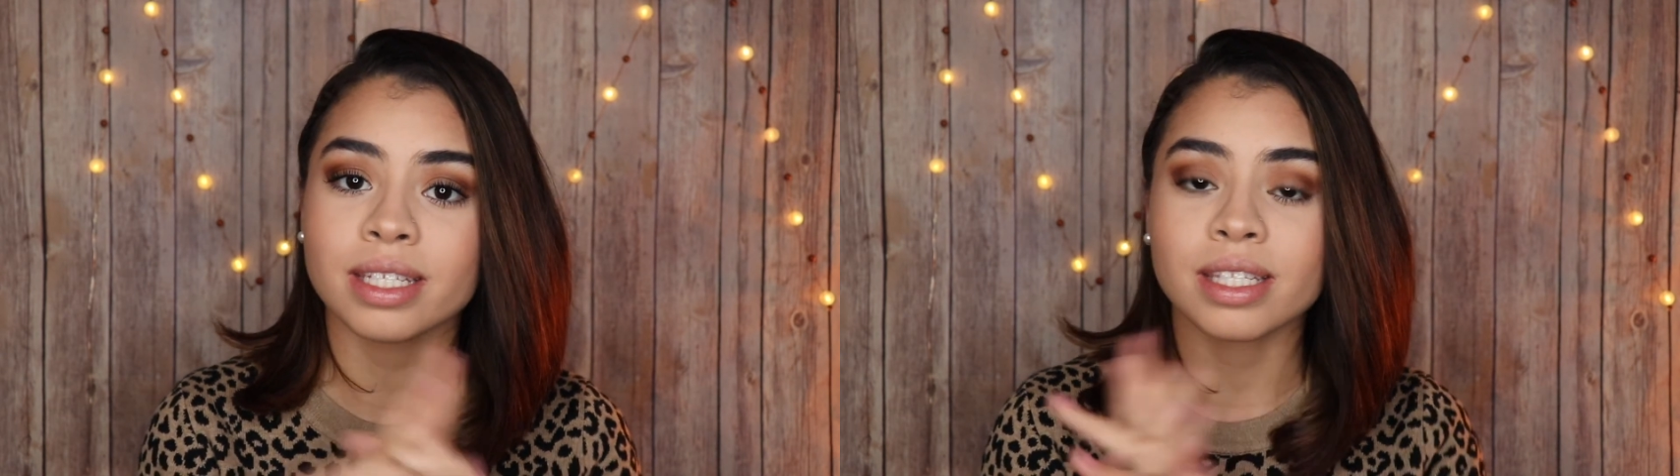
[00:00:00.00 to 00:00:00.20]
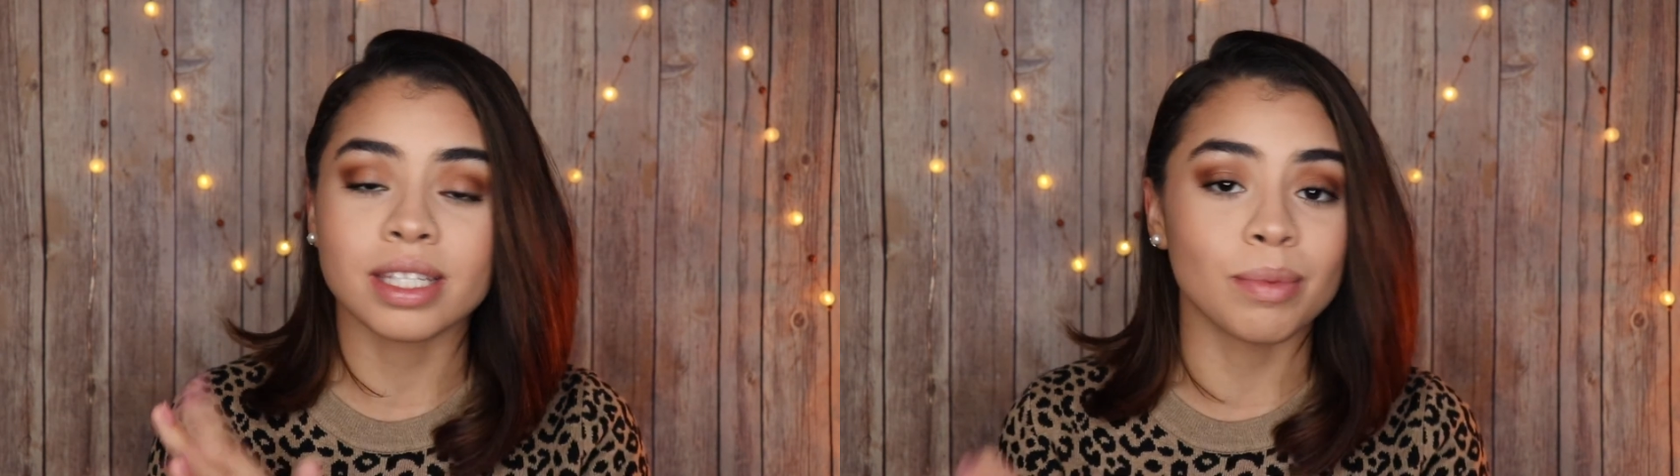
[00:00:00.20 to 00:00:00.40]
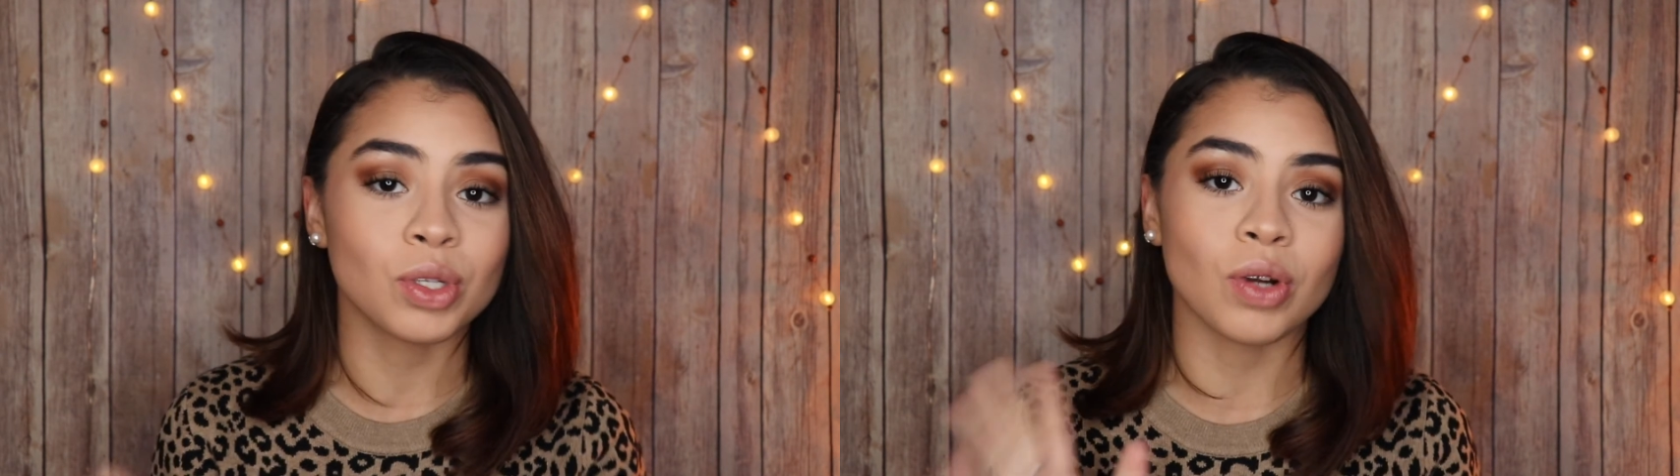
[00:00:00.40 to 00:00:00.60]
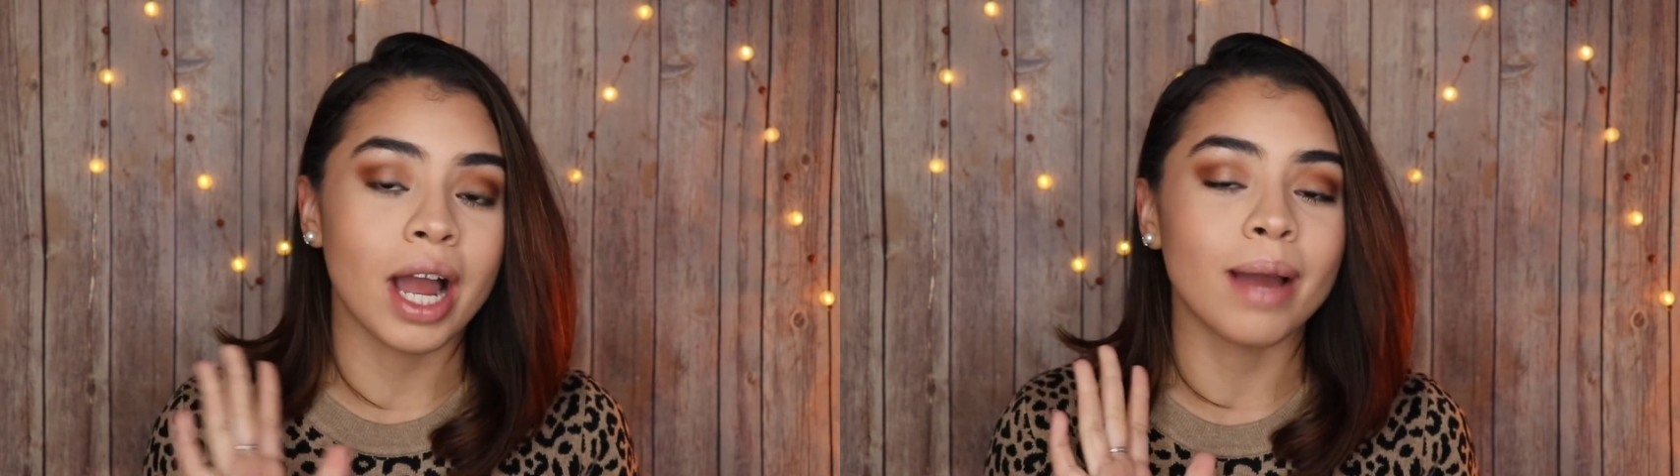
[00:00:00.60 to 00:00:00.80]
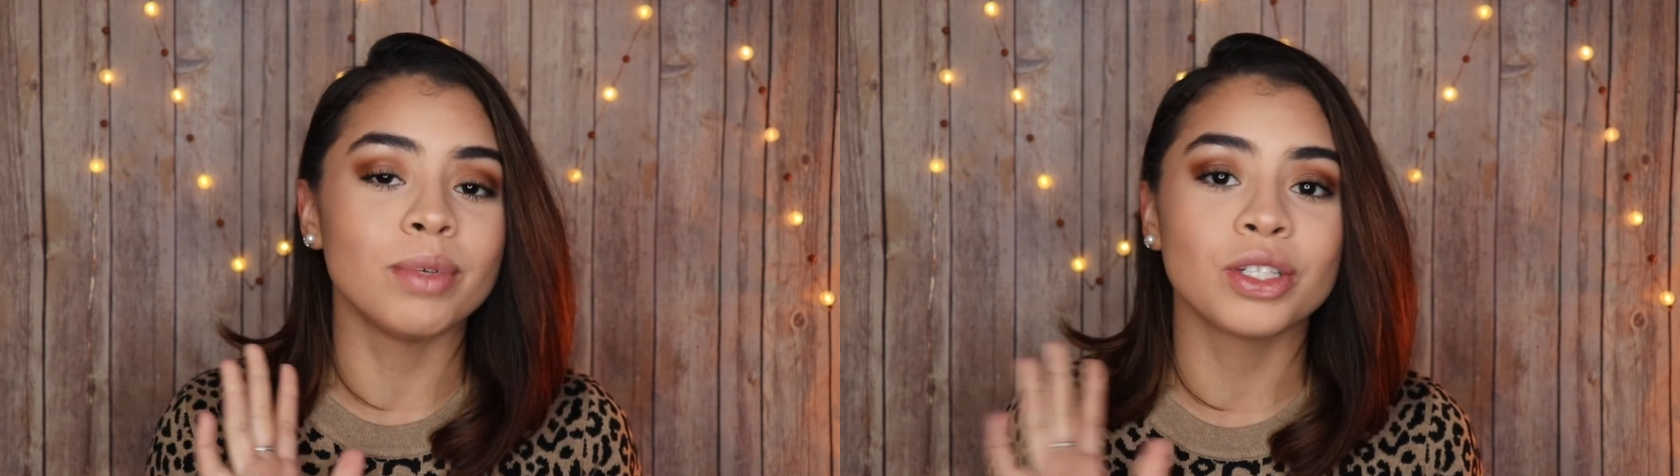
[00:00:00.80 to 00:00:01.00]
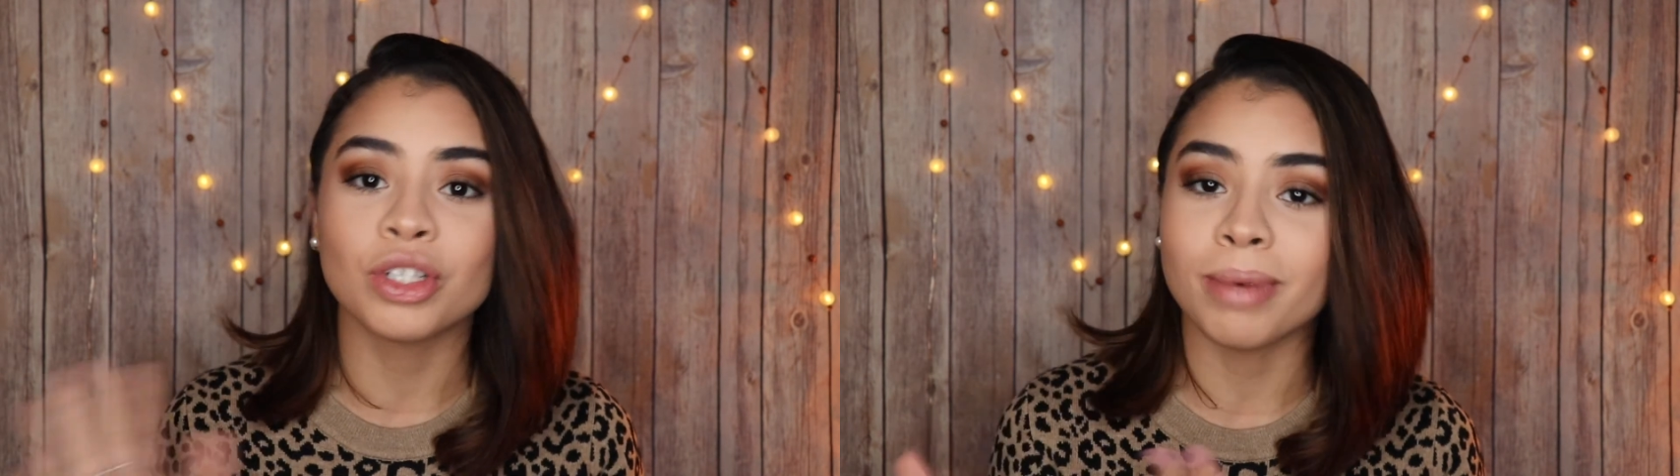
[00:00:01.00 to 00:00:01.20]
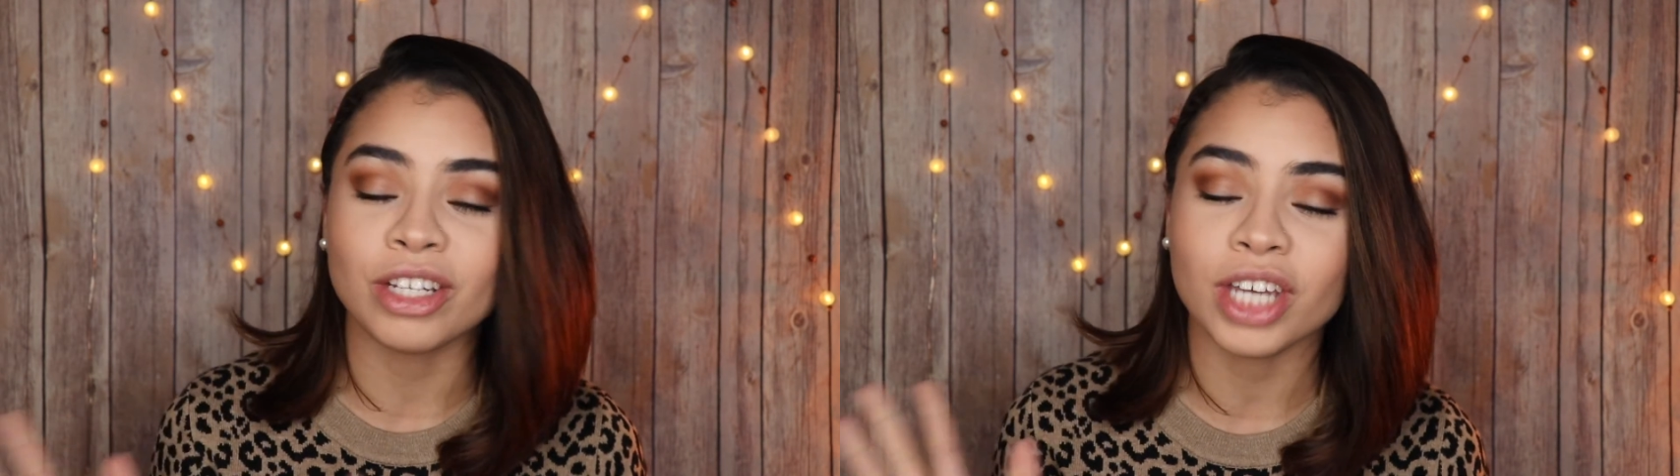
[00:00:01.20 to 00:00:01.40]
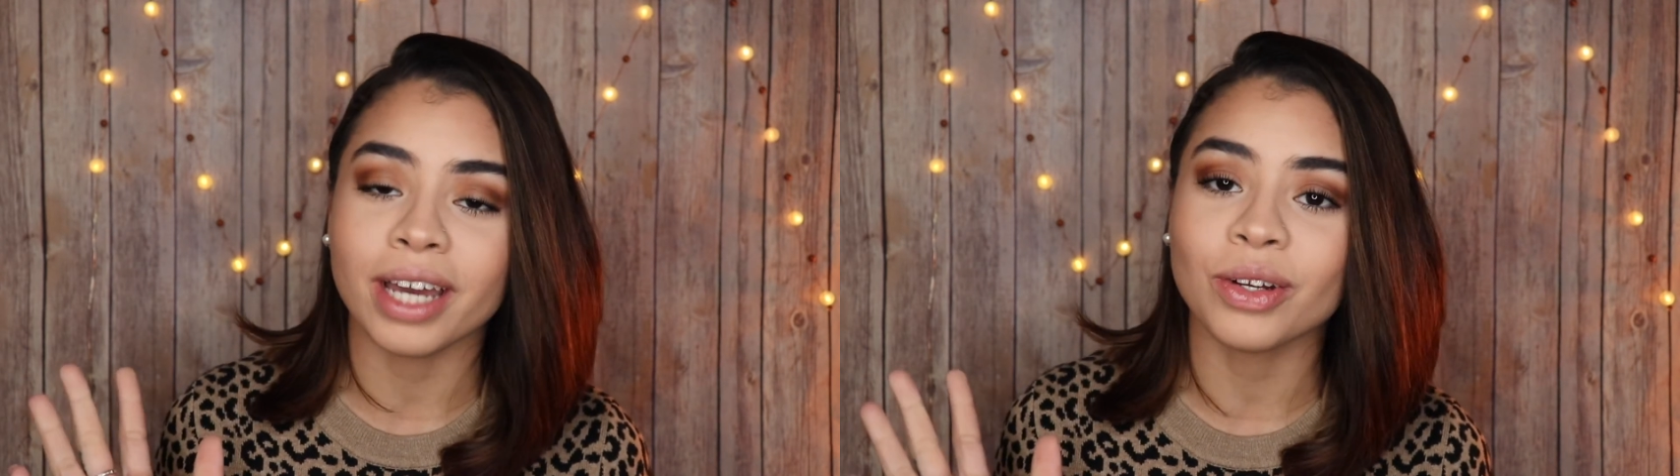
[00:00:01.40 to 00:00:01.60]
subscribed to
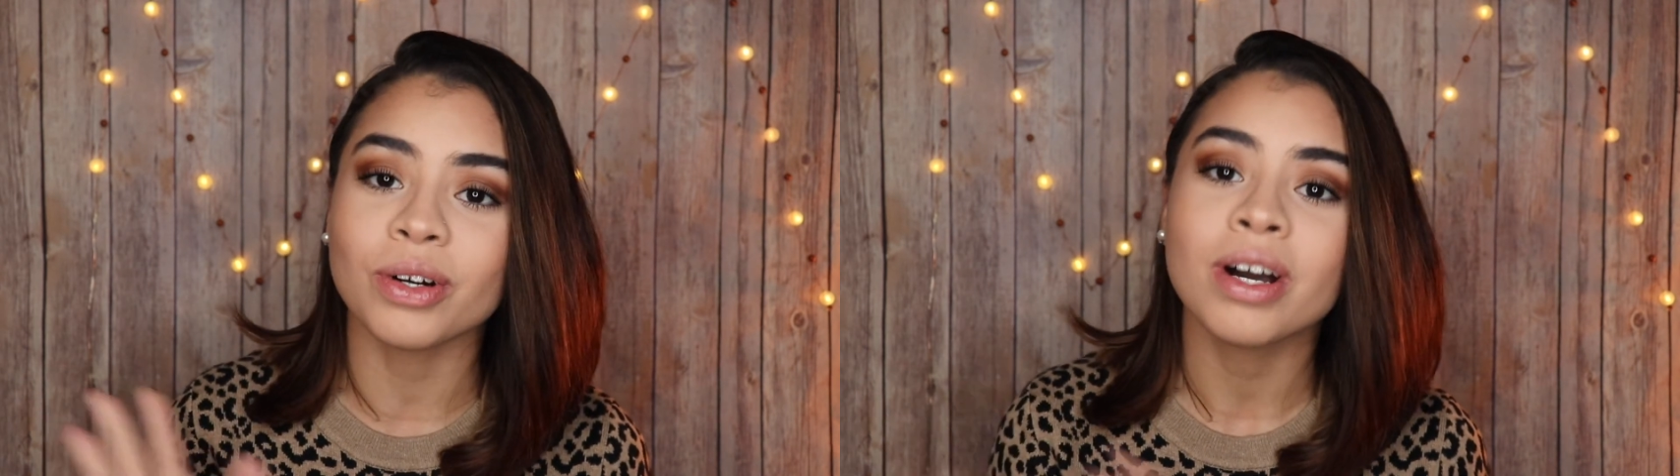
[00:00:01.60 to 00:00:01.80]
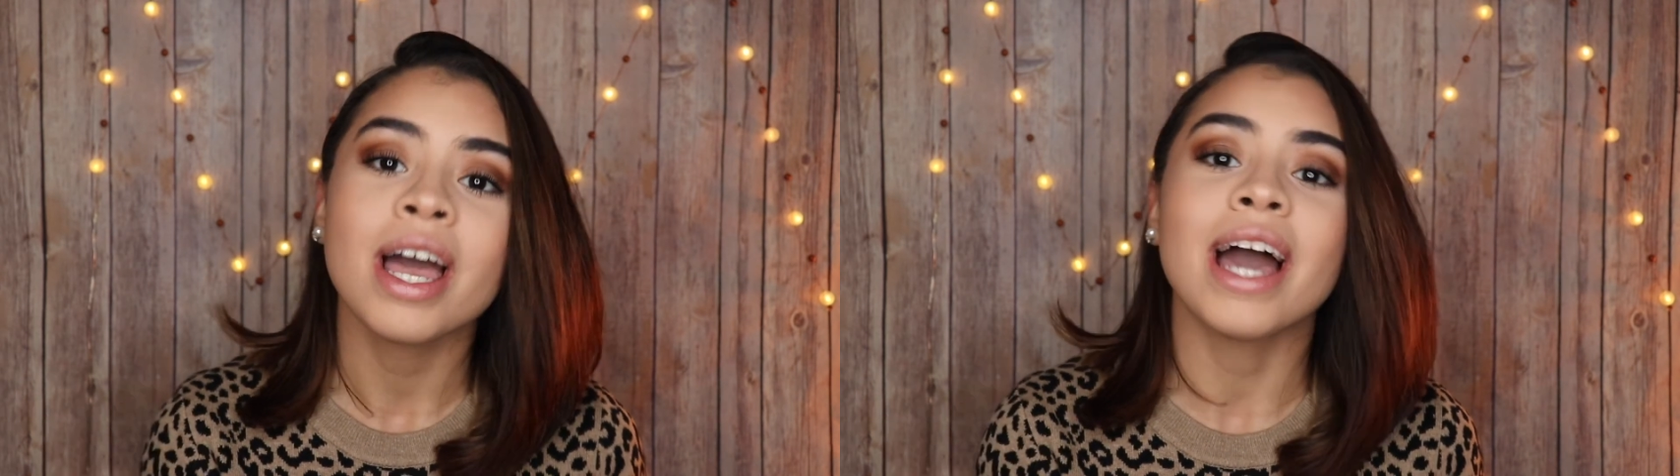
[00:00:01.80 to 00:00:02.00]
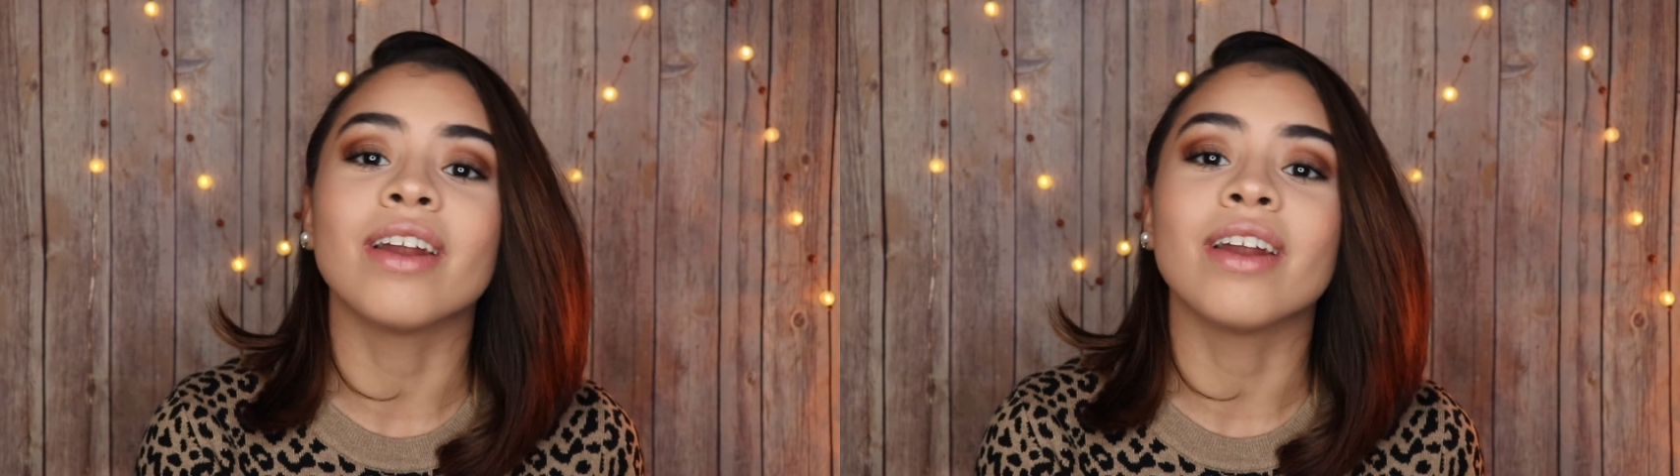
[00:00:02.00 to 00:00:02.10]
my channel,